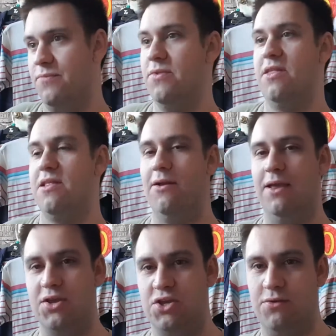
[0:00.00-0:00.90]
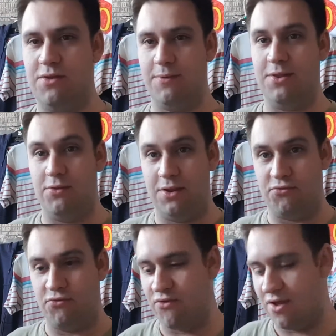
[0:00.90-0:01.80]
slight issues that we do need
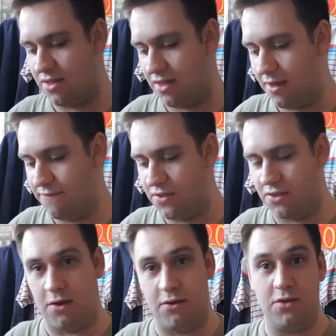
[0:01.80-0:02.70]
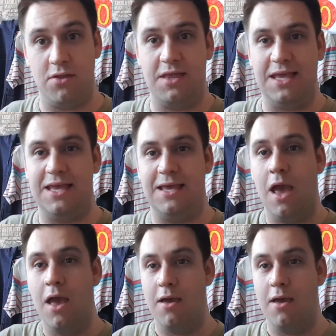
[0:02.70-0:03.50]
to address. For starters, the